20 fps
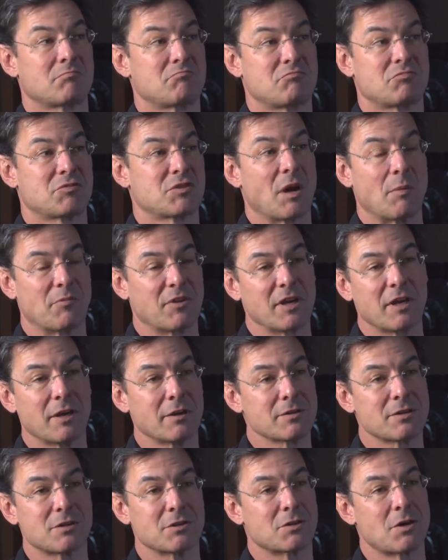something
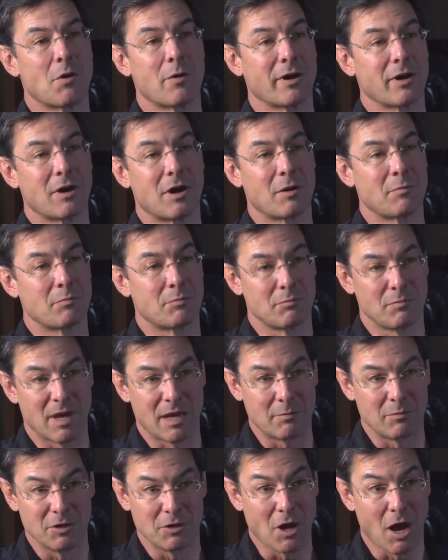else is going on.
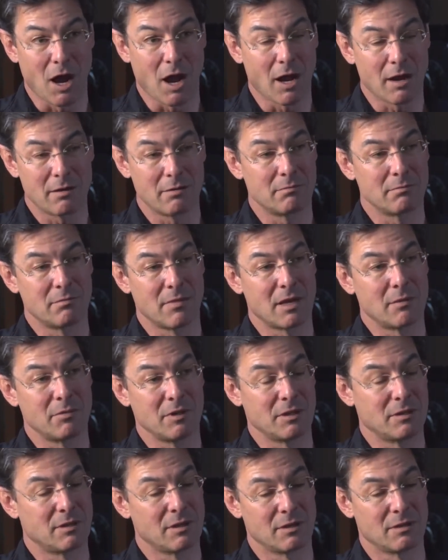Maybe not.
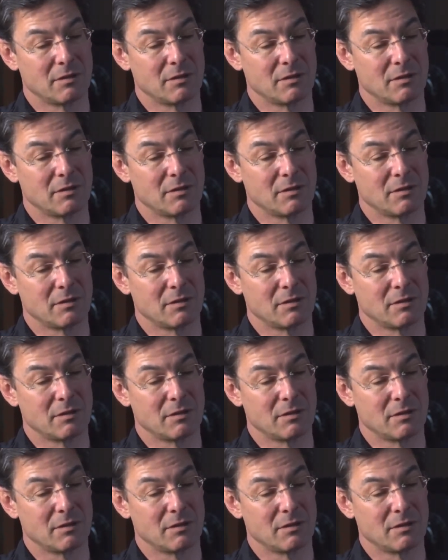Maybe